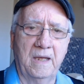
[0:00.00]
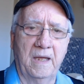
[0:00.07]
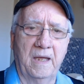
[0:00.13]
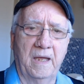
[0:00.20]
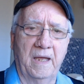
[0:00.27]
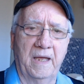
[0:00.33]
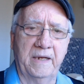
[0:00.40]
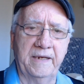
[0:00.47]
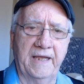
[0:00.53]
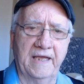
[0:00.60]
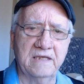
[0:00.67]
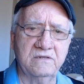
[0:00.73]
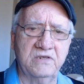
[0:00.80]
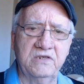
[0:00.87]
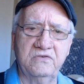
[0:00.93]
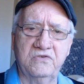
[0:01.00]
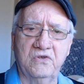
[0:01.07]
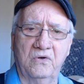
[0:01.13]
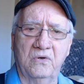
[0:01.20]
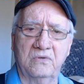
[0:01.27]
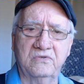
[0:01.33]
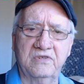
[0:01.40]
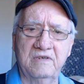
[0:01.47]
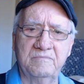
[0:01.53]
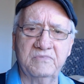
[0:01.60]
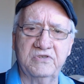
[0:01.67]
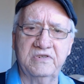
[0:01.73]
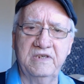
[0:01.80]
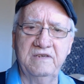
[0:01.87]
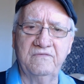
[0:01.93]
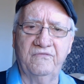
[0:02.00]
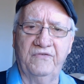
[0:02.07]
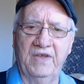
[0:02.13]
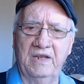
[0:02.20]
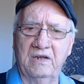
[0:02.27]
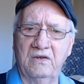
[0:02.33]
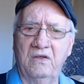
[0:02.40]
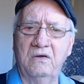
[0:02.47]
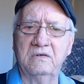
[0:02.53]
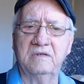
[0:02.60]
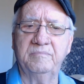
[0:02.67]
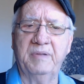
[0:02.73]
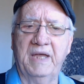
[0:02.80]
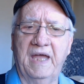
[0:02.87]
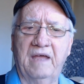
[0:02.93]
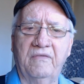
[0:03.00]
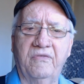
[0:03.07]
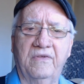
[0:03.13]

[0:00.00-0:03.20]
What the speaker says: And as he sowed, some seed fell along the path.